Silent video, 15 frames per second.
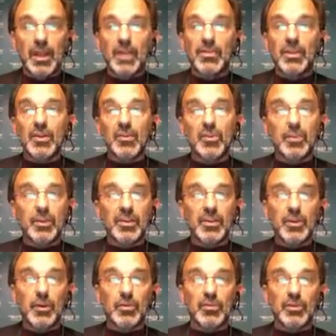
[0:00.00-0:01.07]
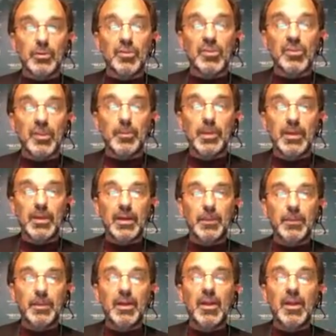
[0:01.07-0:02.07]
and they are switching over to a sippy cup.